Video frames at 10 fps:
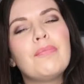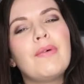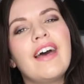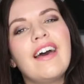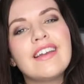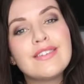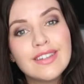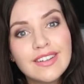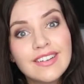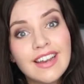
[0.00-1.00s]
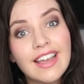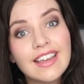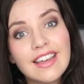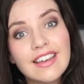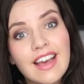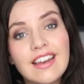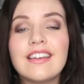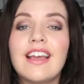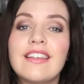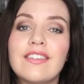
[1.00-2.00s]
But I do like
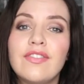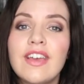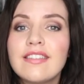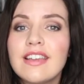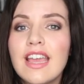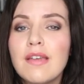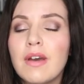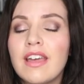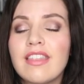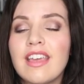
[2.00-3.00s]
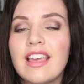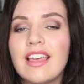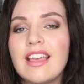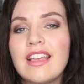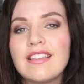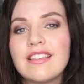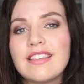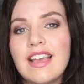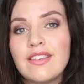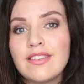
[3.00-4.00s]
Cullen as a first name. I think it
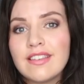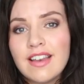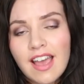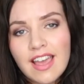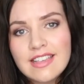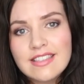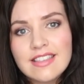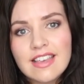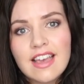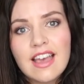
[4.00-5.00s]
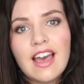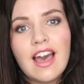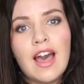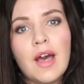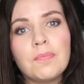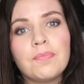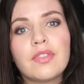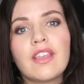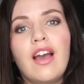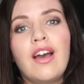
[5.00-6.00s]
sounds nice.
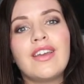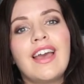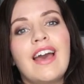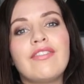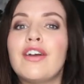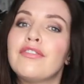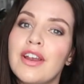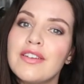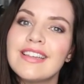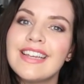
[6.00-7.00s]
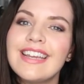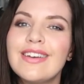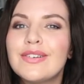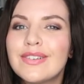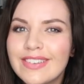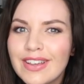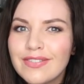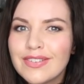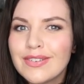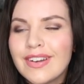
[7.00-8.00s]
I have a Rosalie also
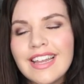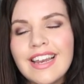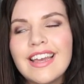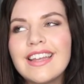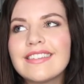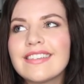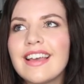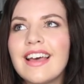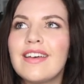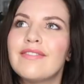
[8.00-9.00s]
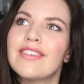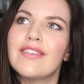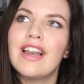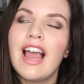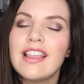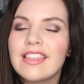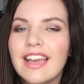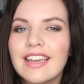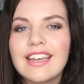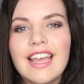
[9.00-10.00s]
from Twilight, so I like
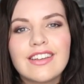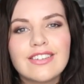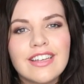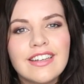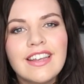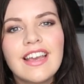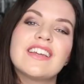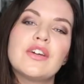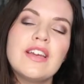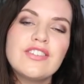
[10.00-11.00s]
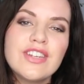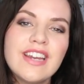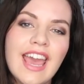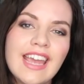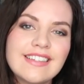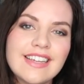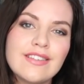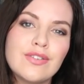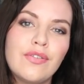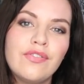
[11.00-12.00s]
that connection. Question 8
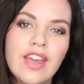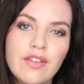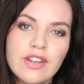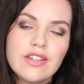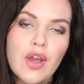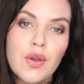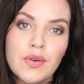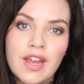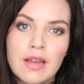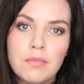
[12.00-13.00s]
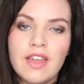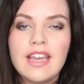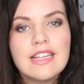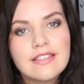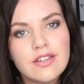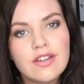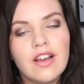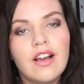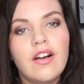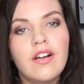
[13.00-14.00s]
is your favourite O name that isn't
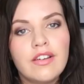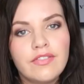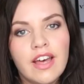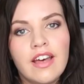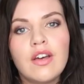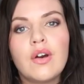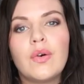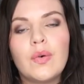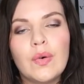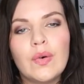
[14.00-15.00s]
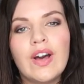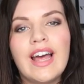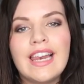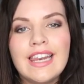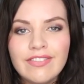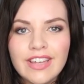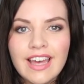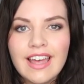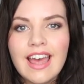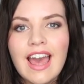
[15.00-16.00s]
Oliver or
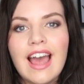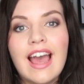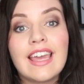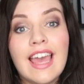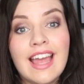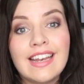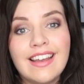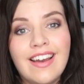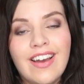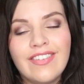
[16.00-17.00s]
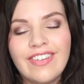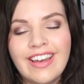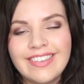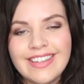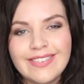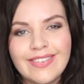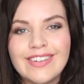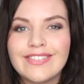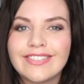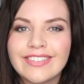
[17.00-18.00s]
Olivia. Again, I found this
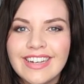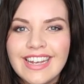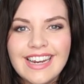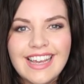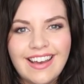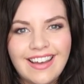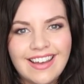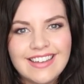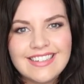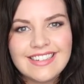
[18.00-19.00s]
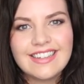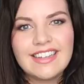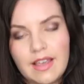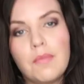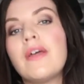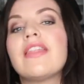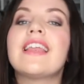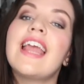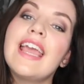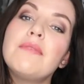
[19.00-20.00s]
one really hard, but the
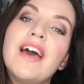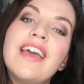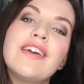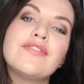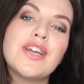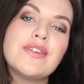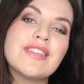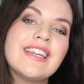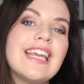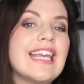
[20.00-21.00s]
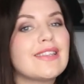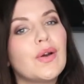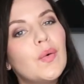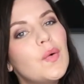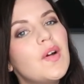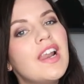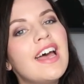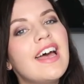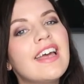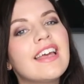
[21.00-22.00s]
name I have chosen is
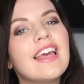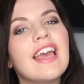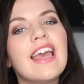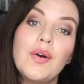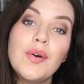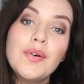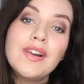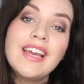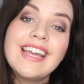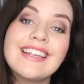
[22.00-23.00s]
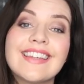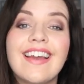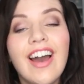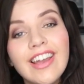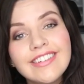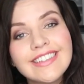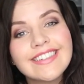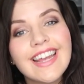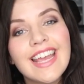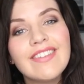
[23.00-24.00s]
Orla. Orla is an
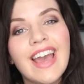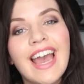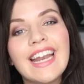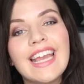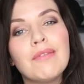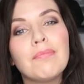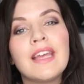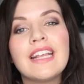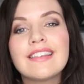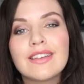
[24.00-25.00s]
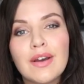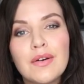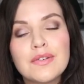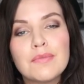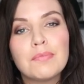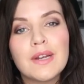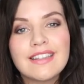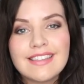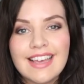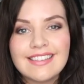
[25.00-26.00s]
Irish name and it means golden
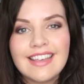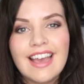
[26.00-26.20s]
princess.